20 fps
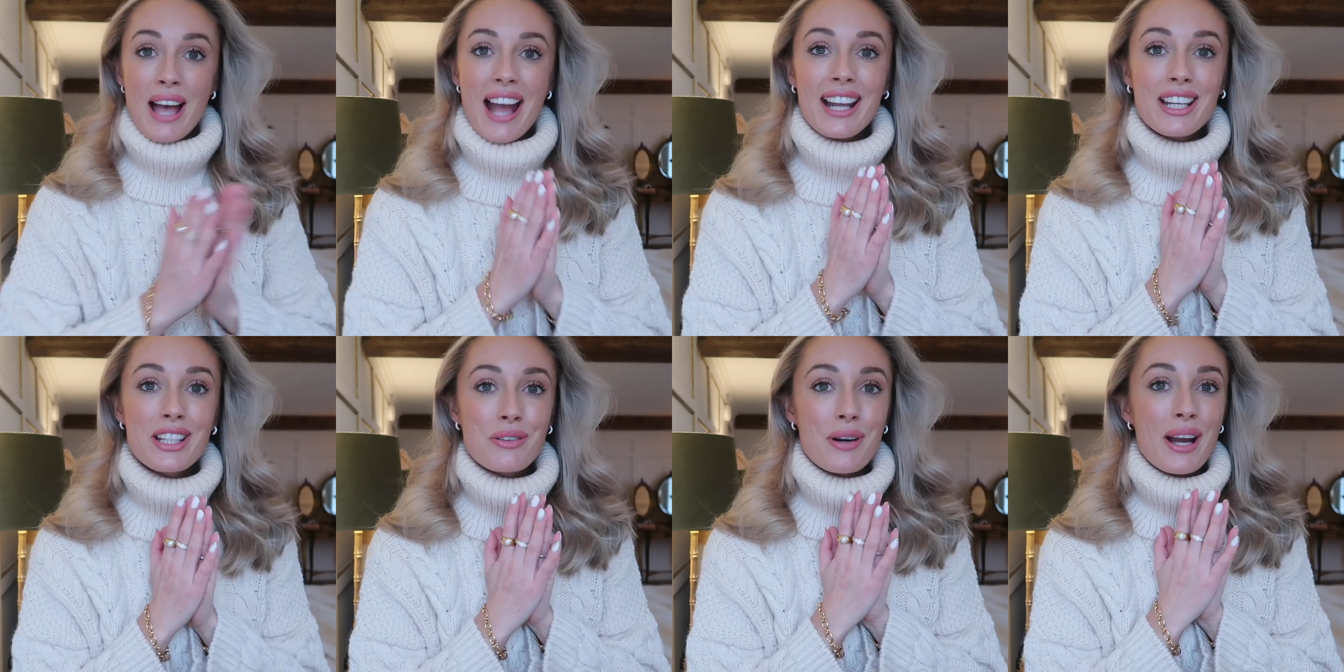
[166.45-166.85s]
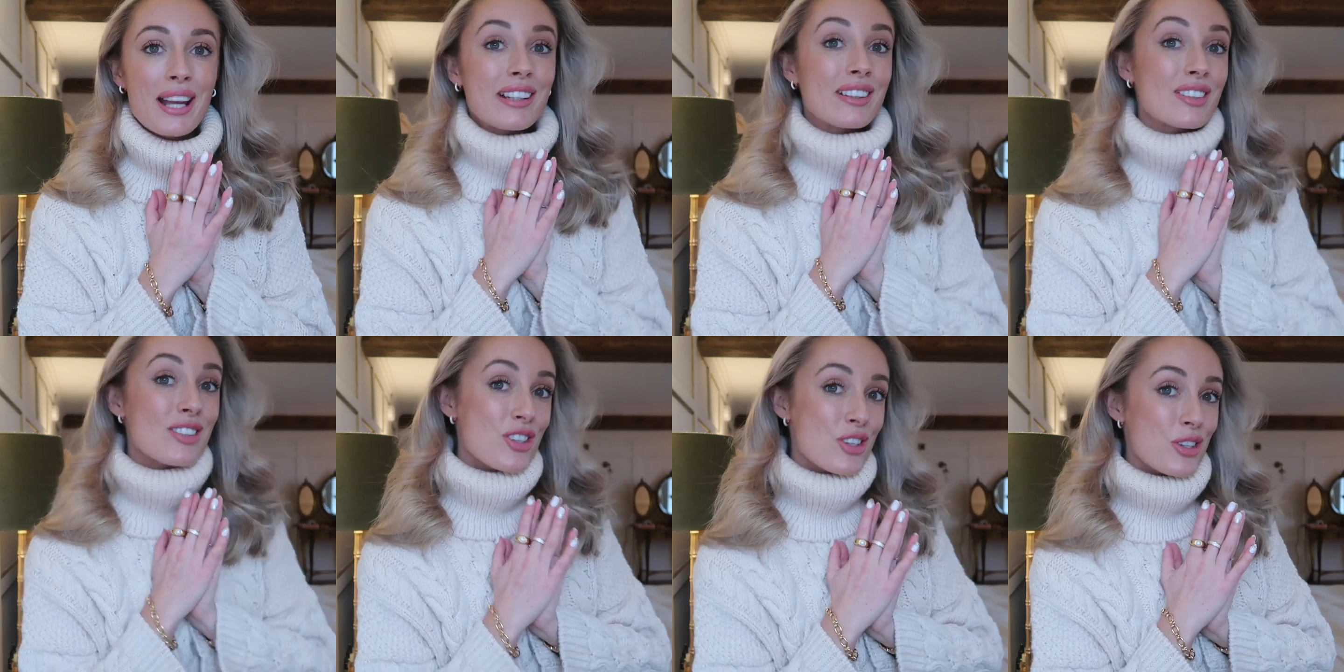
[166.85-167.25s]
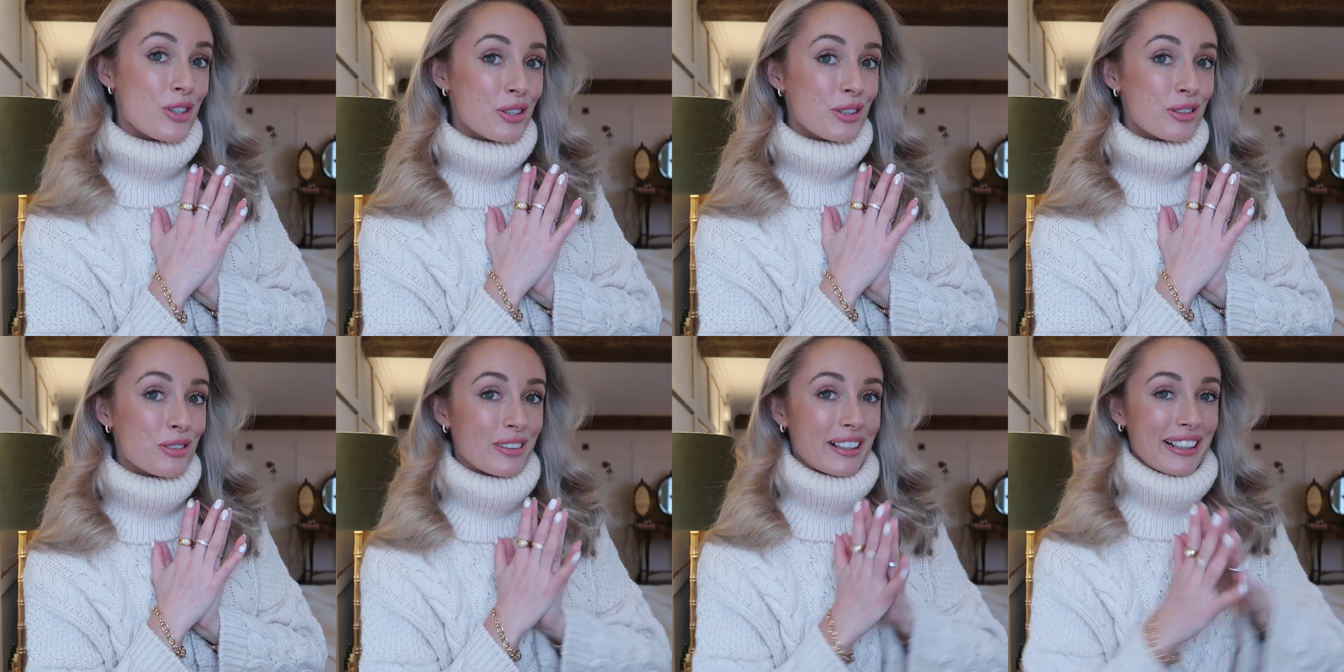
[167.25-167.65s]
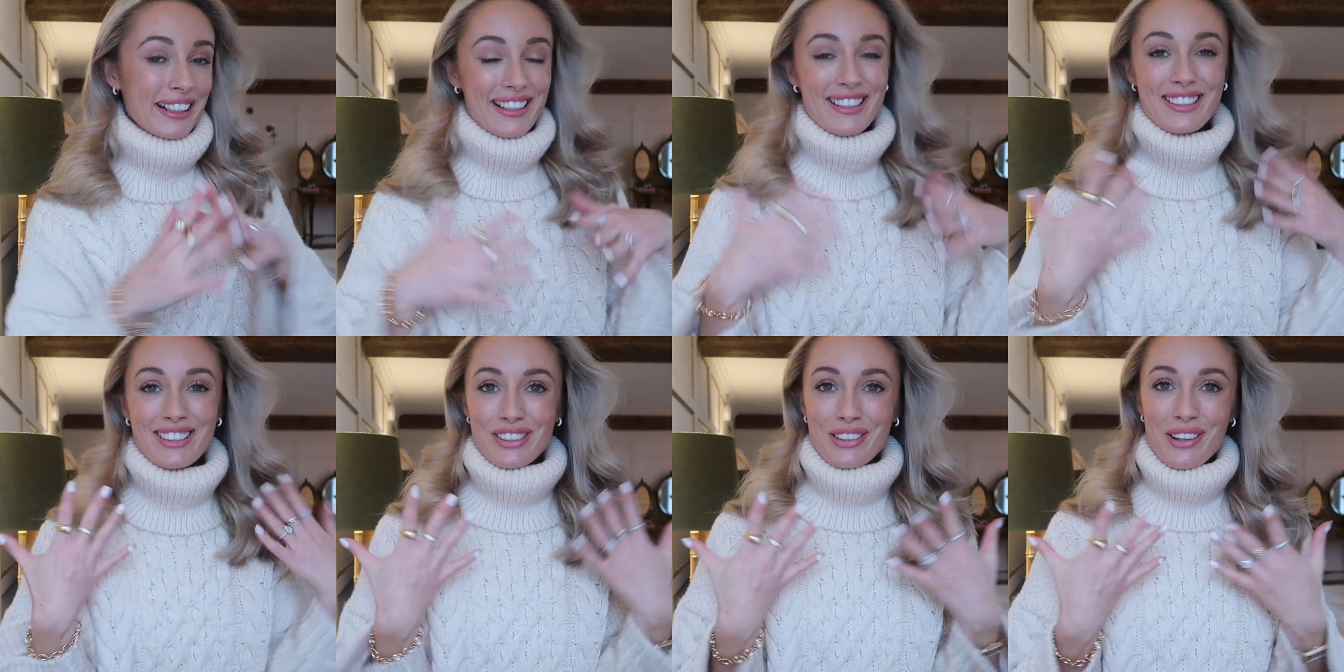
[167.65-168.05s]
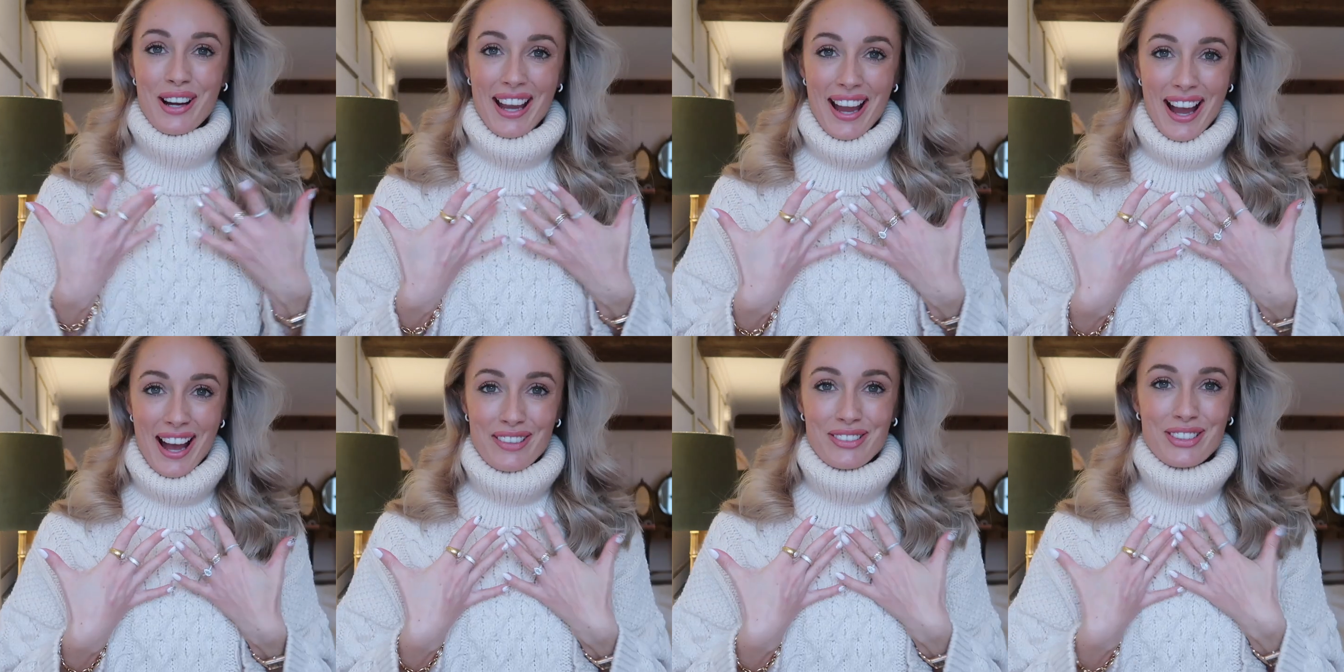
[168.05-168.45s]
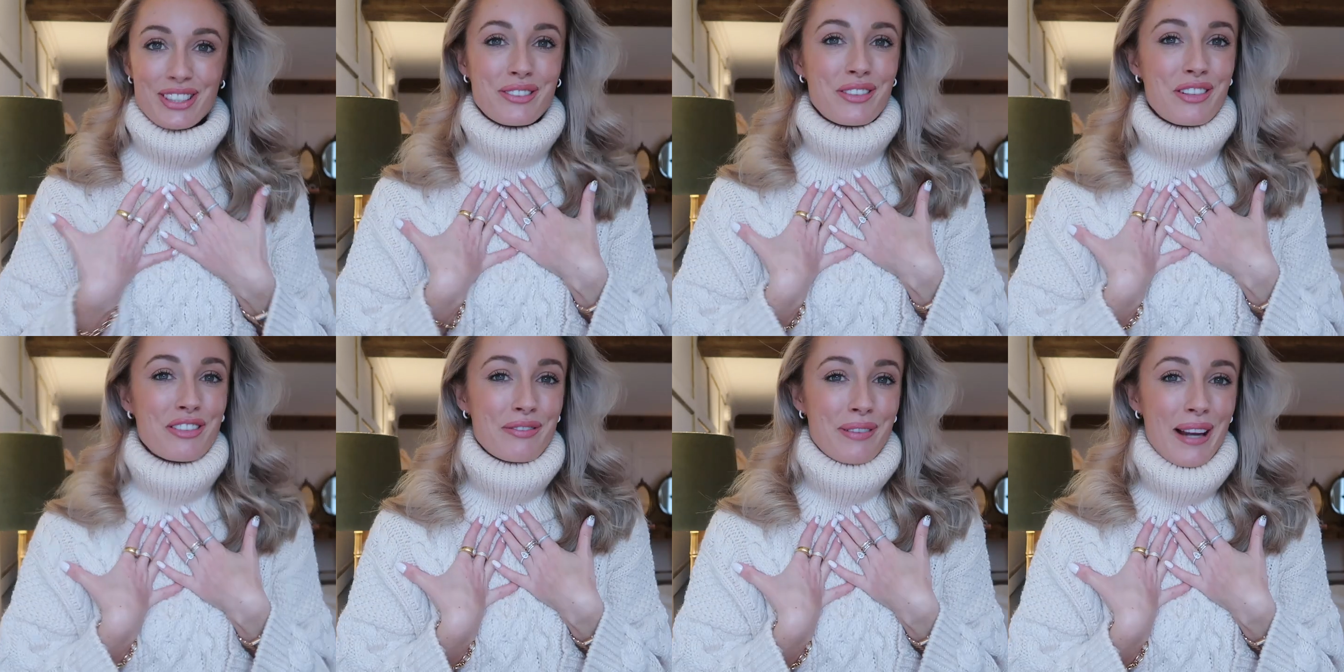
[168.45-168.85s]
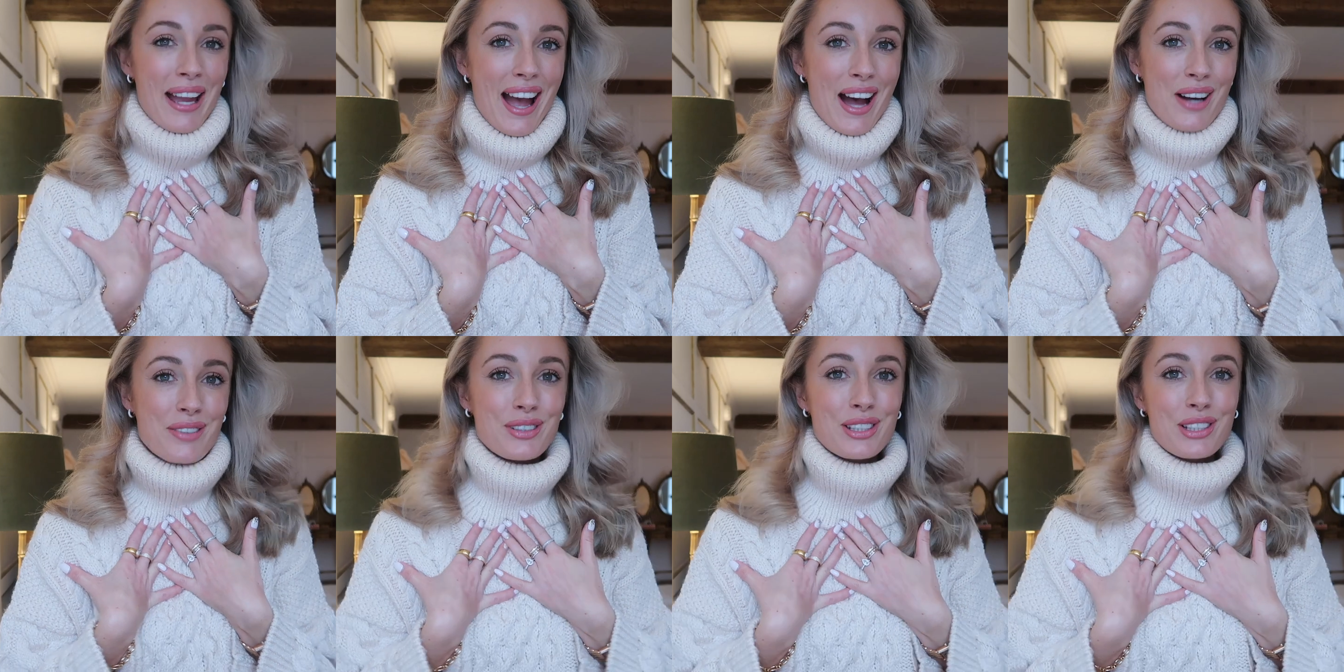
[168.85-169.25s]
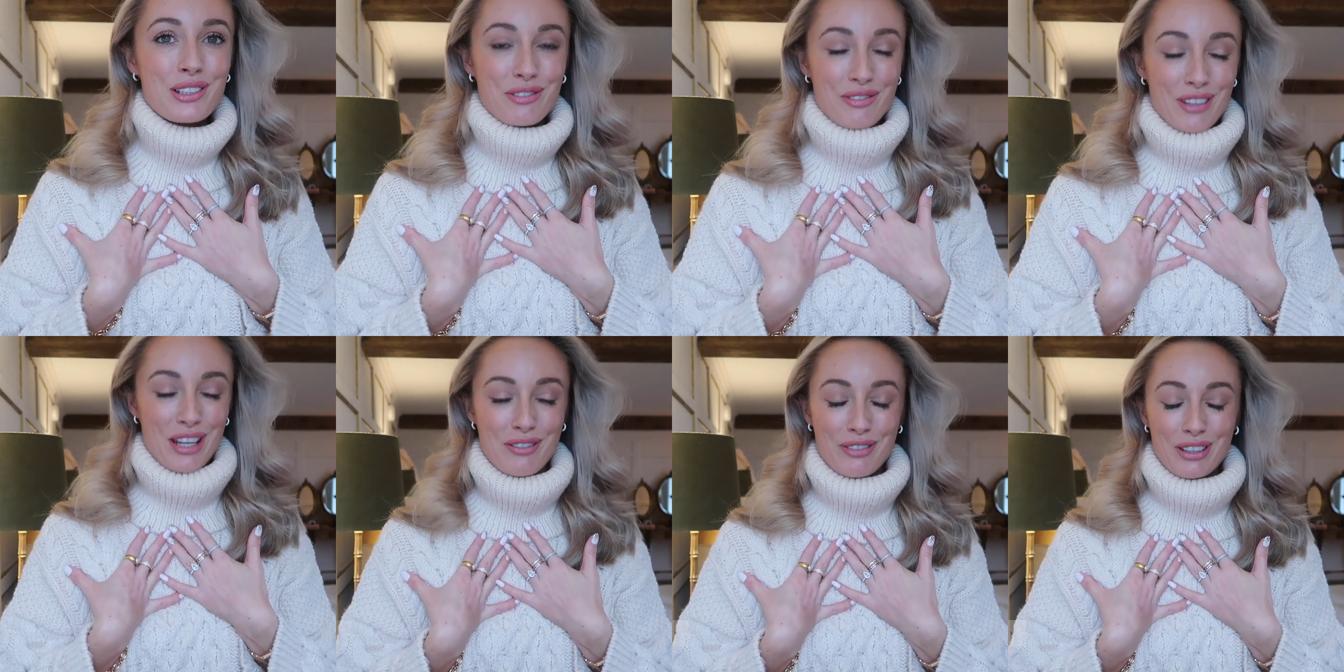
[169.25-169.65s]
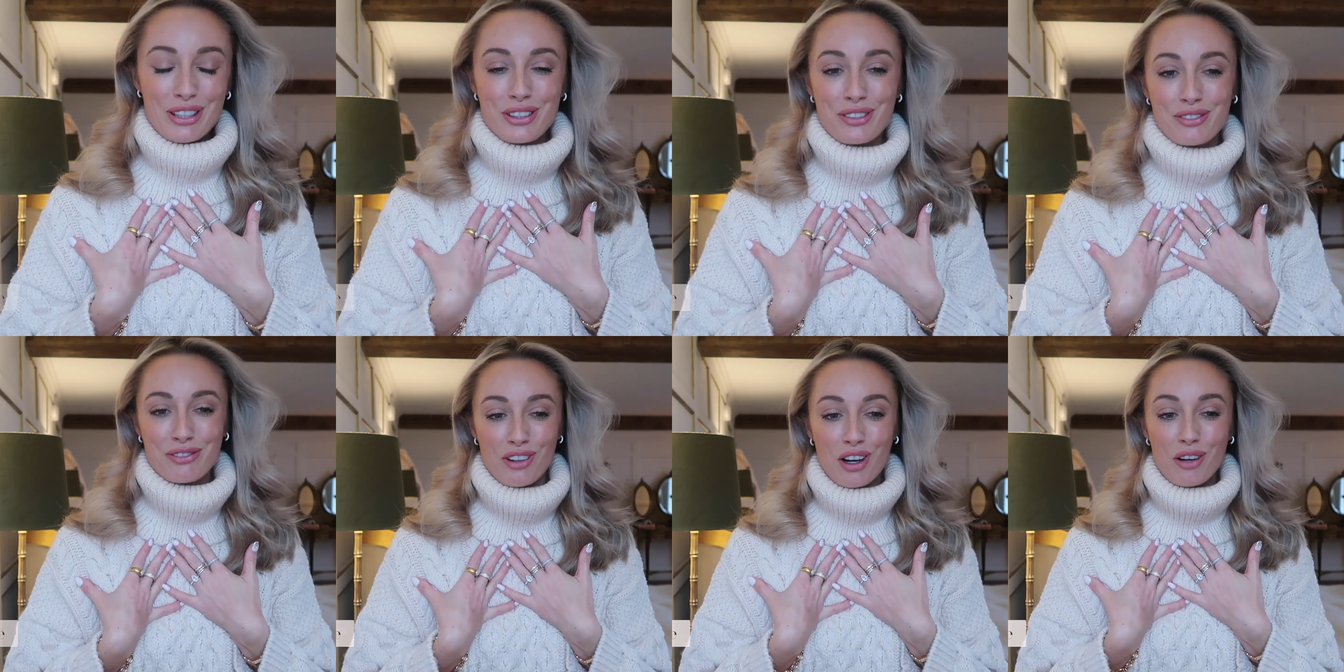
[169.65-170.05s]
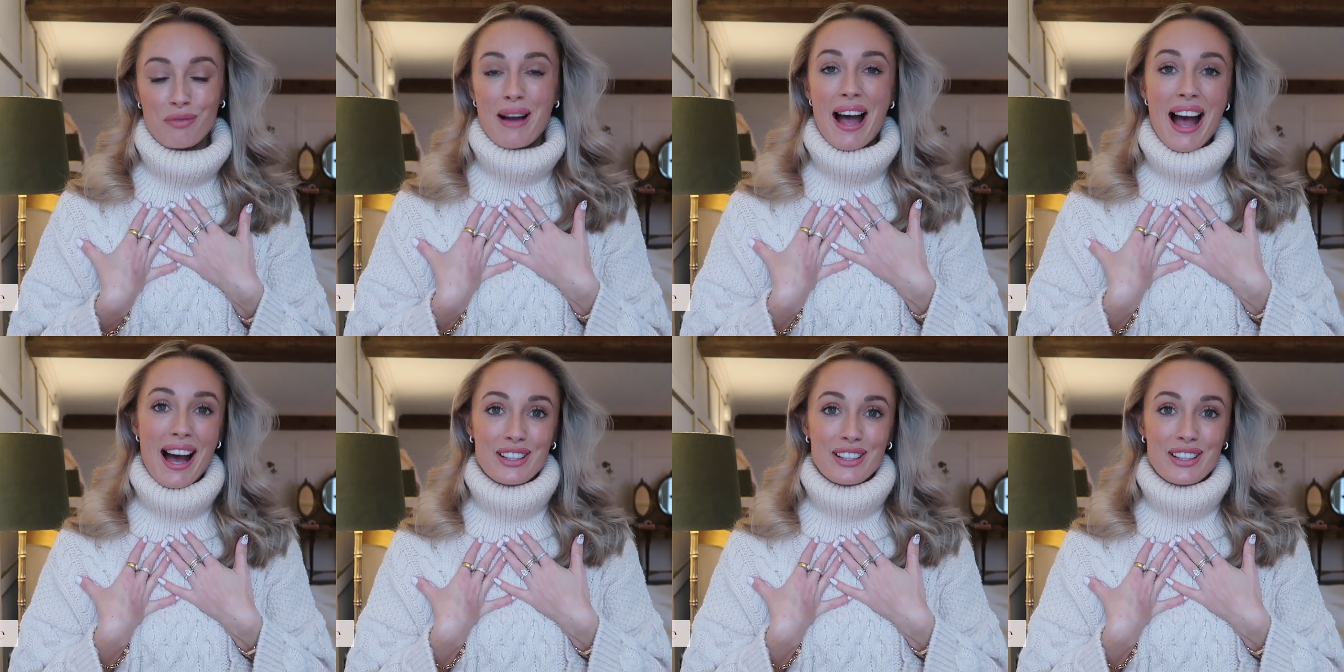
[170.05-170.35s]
Anyway, jewellery, so I have some of my absolute favourites from